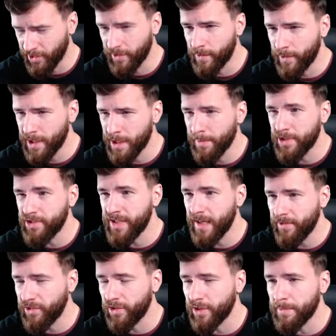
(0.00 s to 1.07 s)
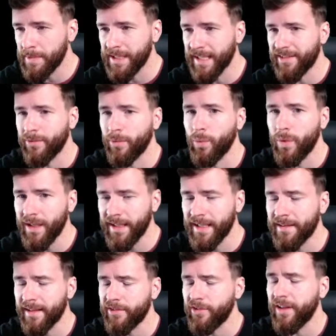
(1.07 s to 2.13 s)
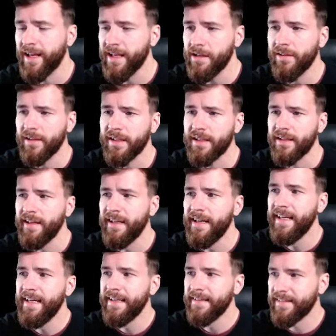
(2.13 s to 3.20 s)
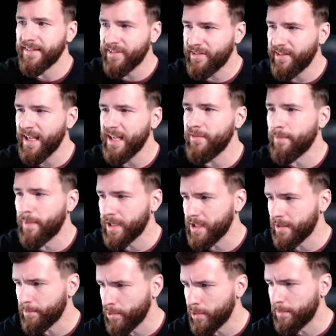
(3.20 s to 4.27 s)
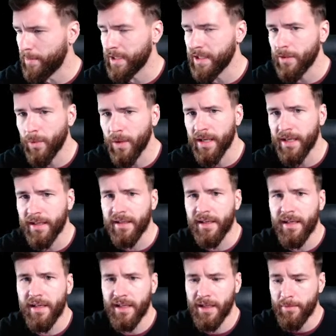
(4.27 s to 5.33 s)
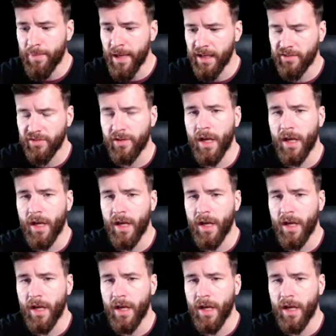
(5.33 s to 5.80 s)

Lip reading: Because if you're running a budget deficit, you're going to be less willing, less likely to save money and put money away in banks.